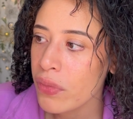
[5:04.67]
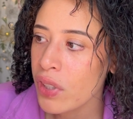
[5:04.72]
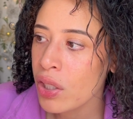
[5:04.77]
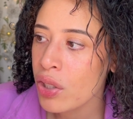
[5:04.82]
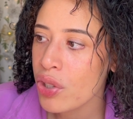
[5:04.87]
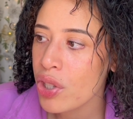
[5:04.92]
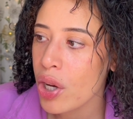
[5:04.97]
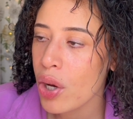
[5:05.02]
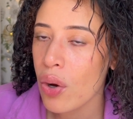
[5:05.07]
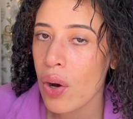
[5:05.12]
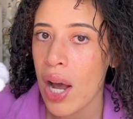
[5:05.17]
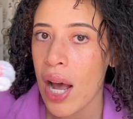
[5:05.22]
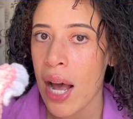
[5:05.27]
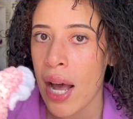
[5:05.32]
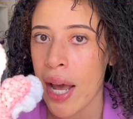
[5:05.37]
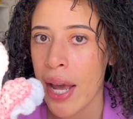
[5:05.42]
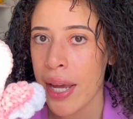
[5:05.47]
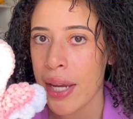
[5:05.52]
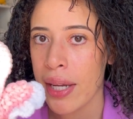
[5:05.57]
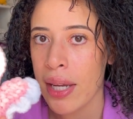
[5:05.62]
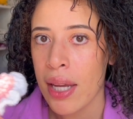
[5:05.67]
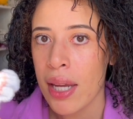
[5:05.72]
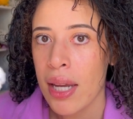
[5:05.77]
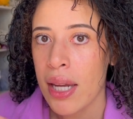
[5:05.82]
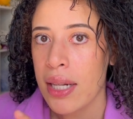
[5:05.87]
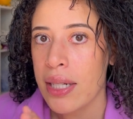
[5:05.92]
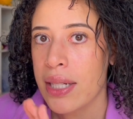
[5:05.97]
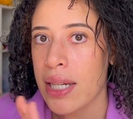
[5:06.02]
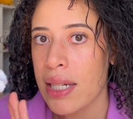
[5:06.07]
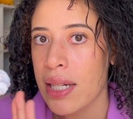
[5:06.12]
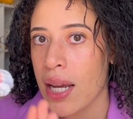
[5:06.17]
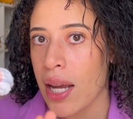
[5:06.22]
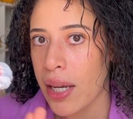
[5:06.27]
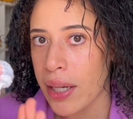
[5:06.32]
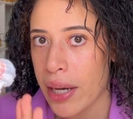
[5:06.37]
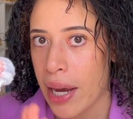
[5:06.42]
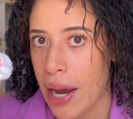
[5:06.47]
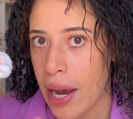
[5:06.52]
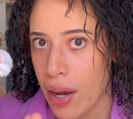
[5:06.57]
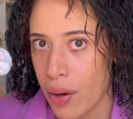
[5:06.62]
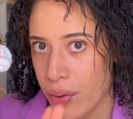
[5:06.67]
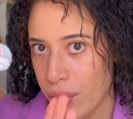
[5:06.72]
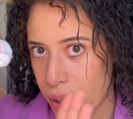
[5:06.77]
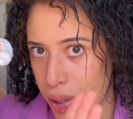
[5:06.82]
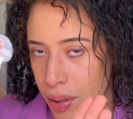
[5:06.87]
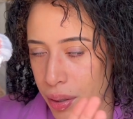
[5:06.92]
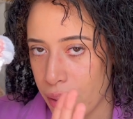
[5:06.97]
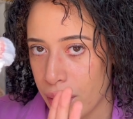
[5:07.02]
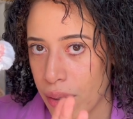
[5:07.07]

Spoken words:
So I did not count